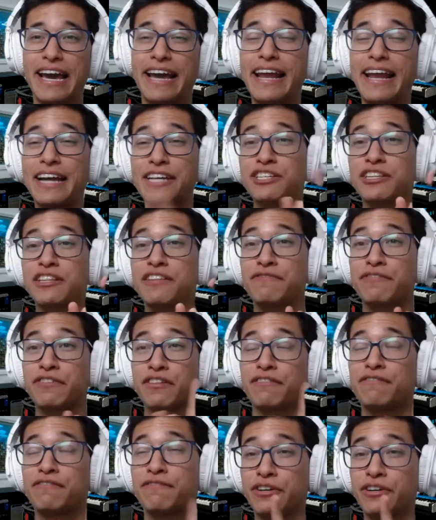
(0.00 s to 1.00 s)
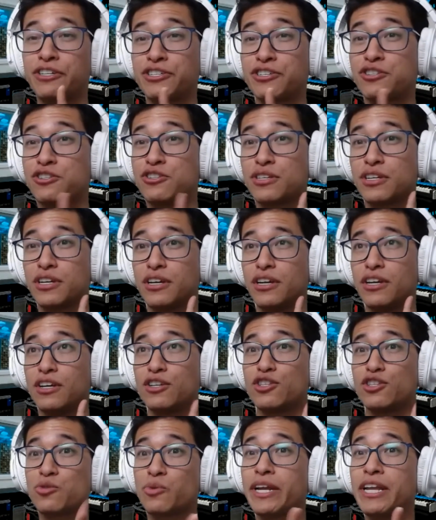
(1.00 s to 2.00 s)
and actually for the first
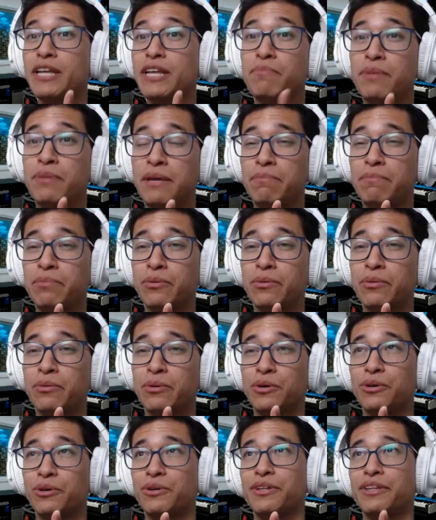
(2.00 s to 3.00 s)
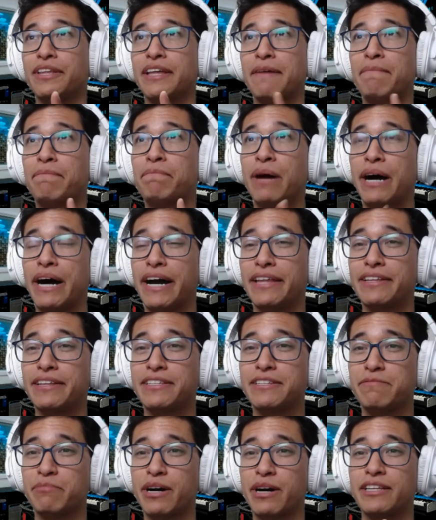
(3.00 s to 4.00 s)
20 people that buy the
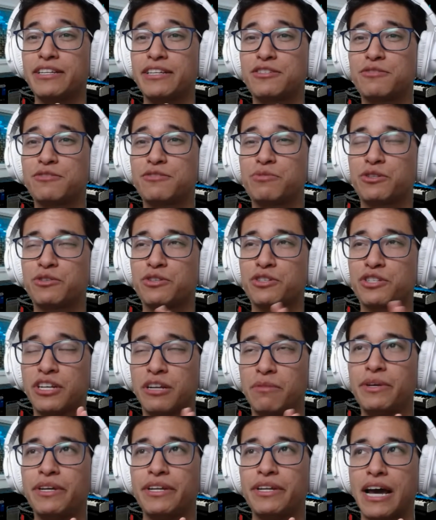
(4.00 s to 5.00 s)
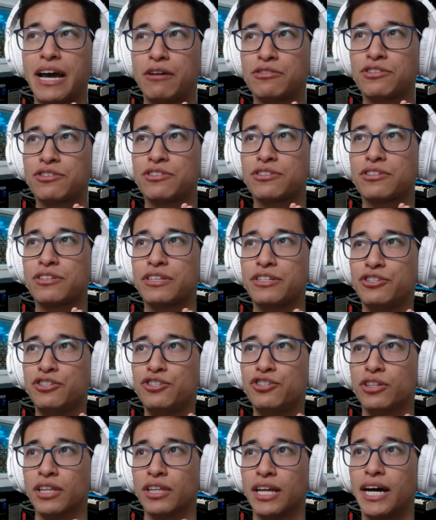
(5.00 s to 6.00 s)
timbales, which is going to be announced in
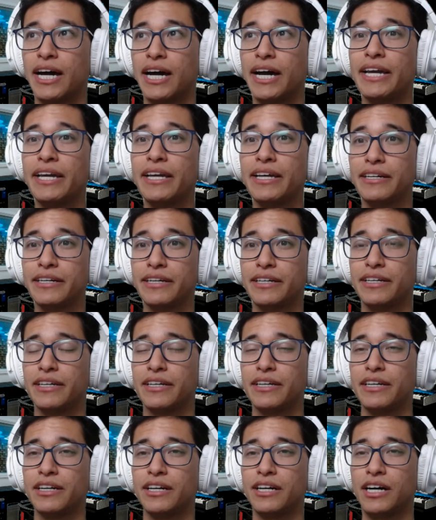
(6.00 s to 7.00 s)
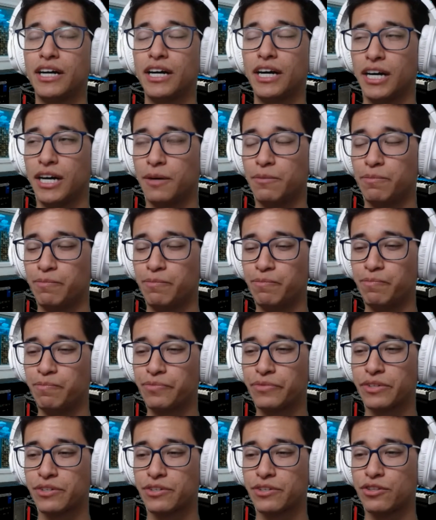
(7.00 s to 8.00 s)
July, um
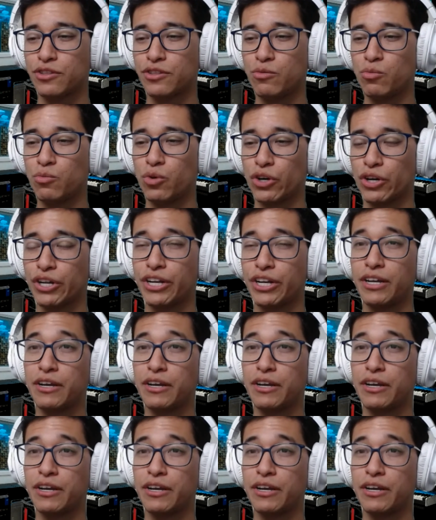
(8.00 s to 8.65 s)
we're gonna